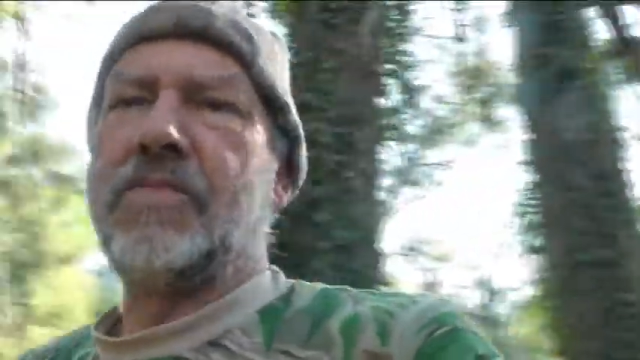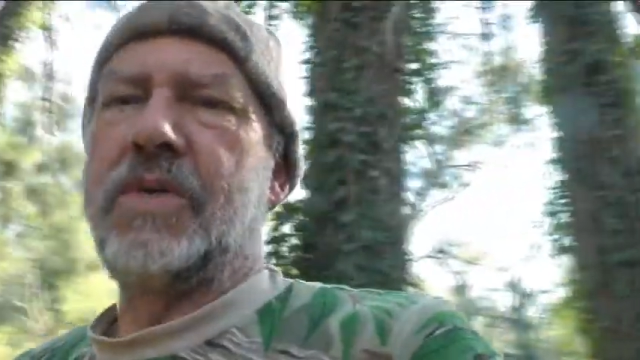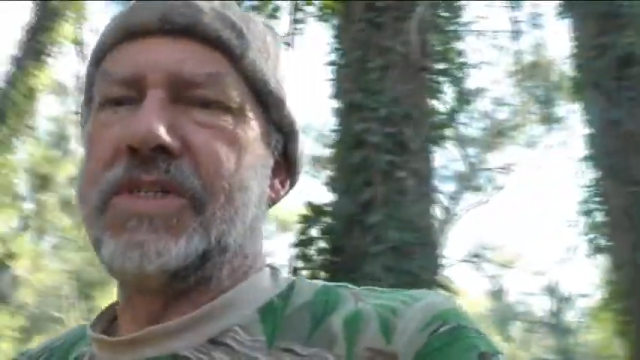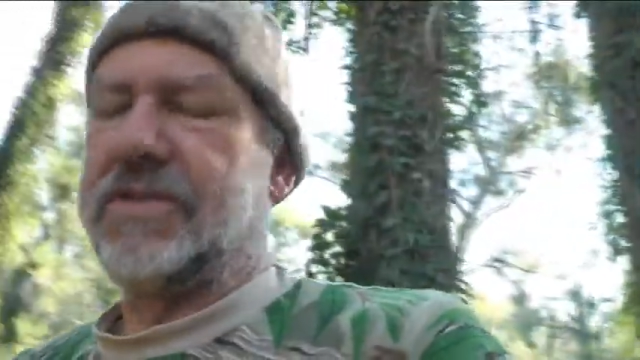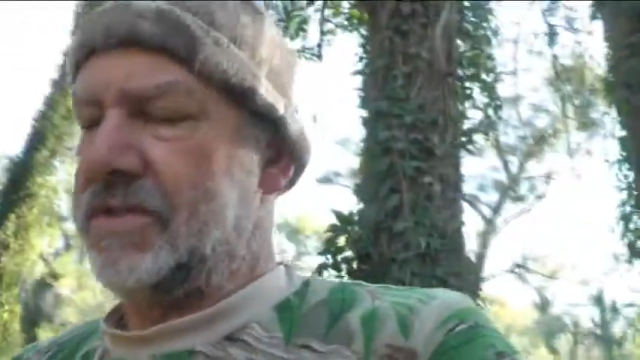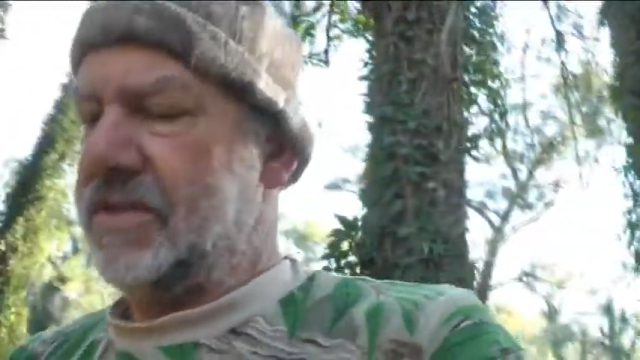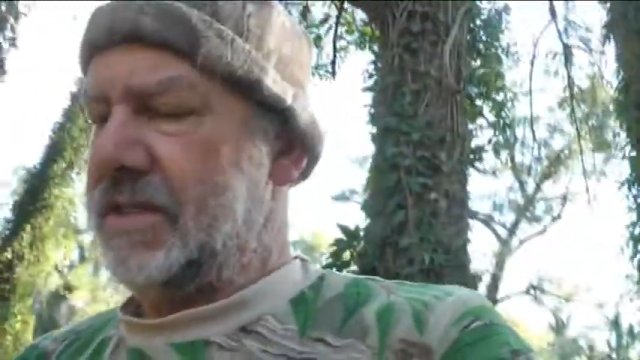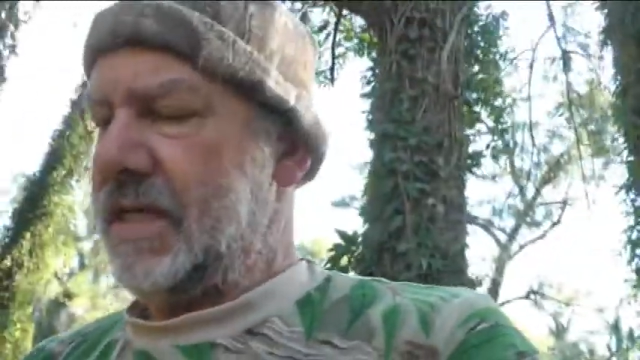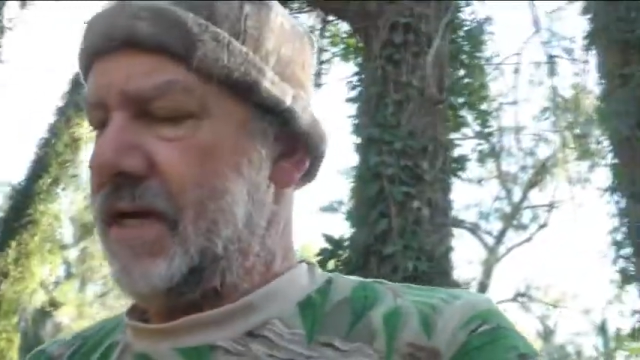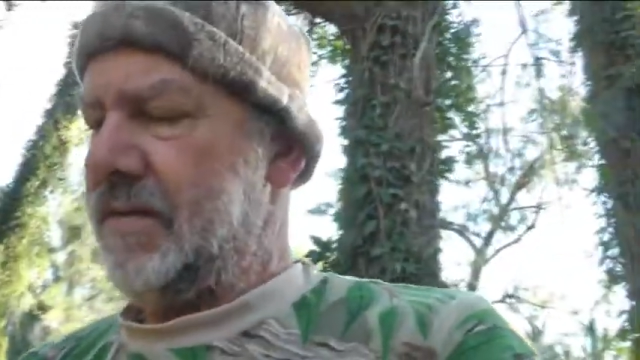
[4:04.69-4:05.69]
and whistles.
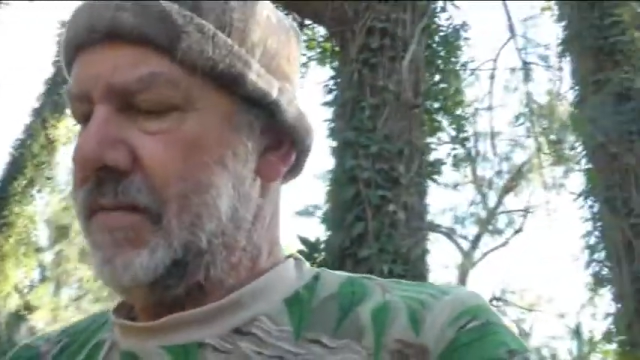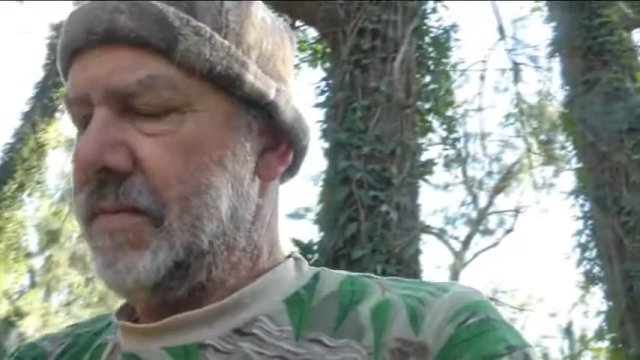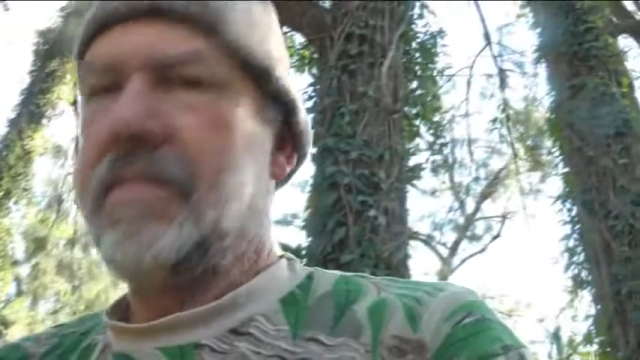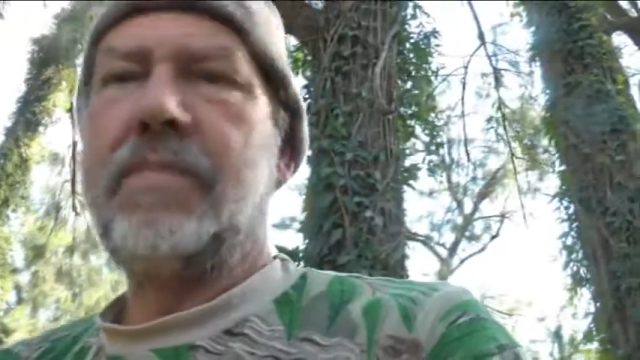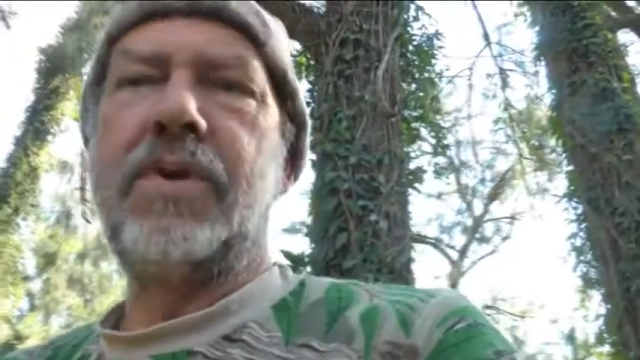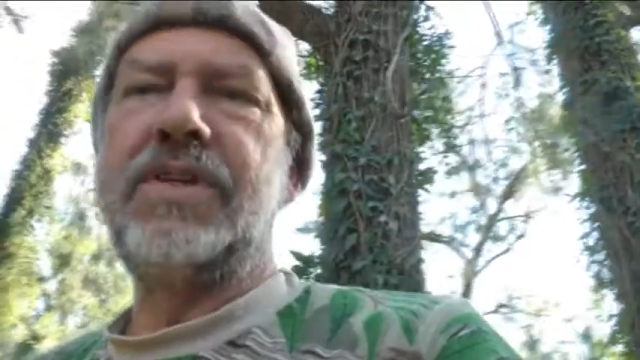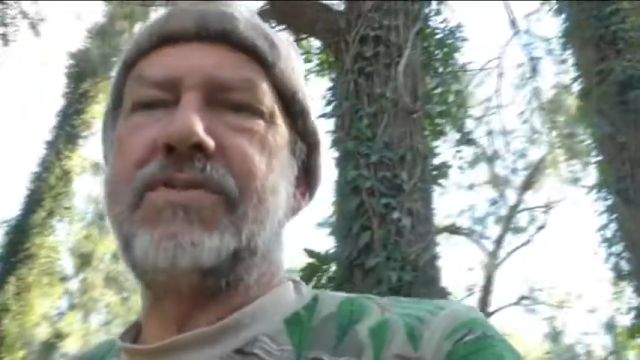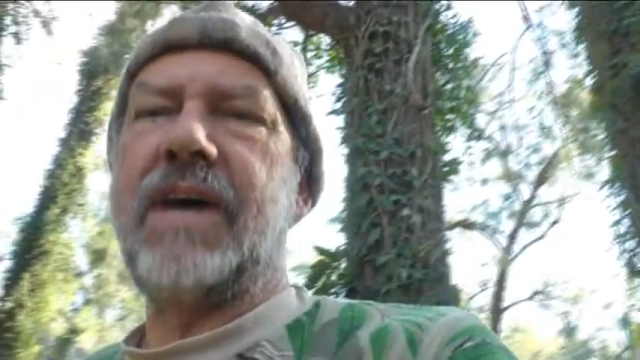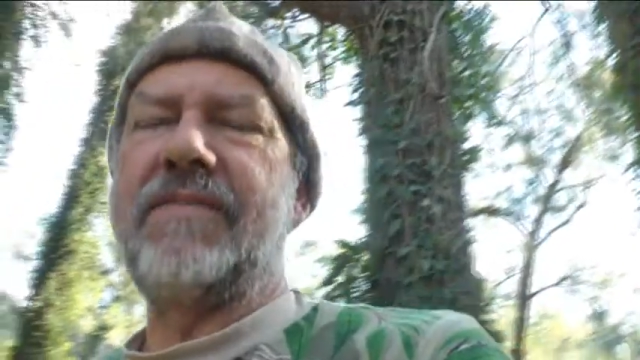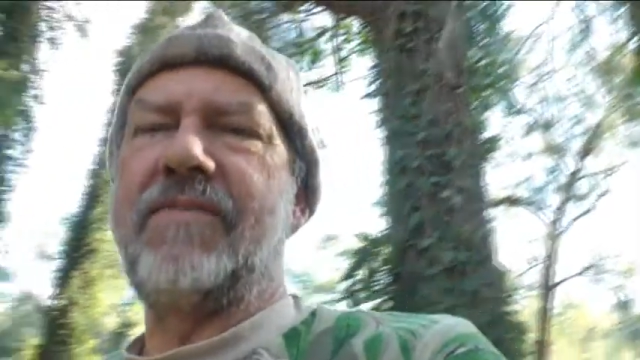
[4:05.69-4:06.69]
Yeah, pretty
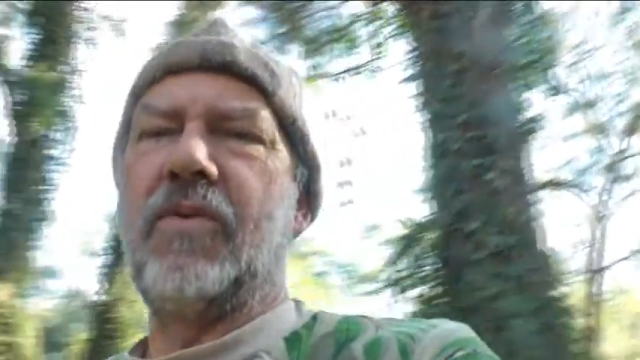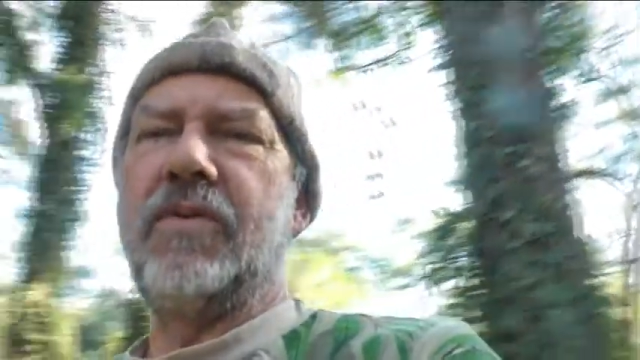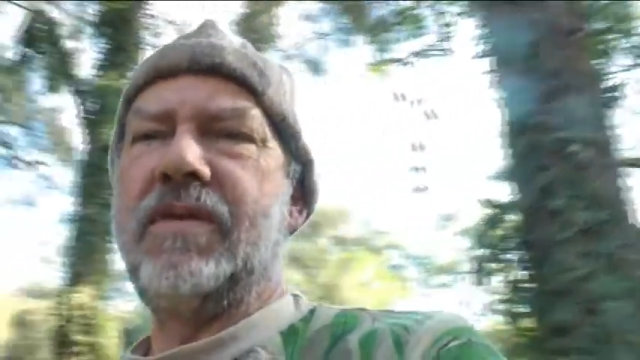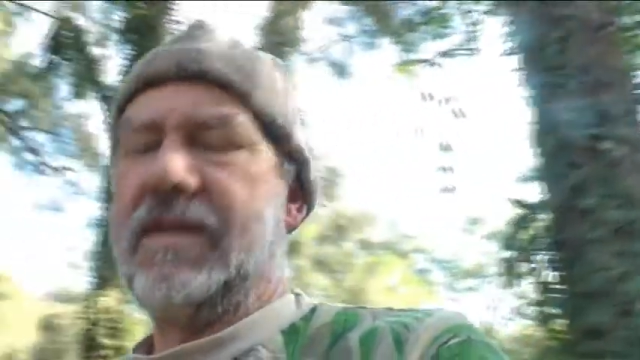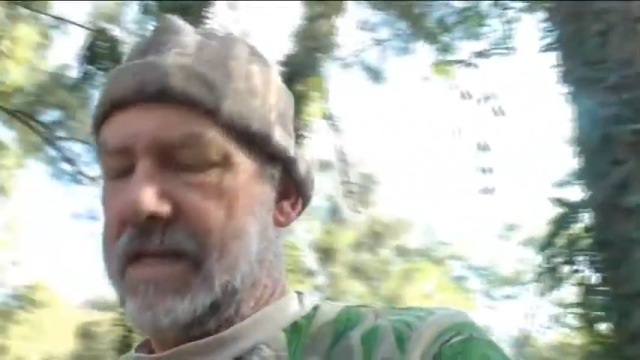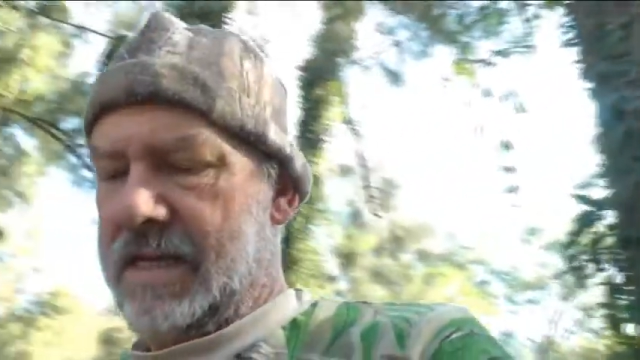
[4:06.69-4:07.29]
straightforward,